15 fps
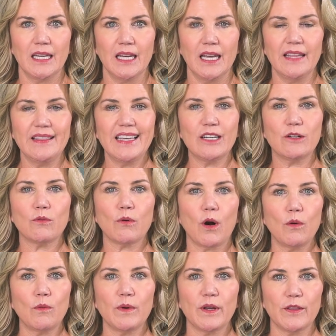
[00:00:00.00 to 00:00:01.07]
And they
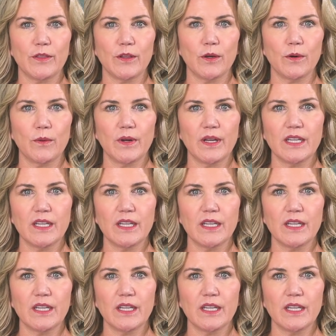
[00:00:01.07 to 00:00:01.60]
grow with you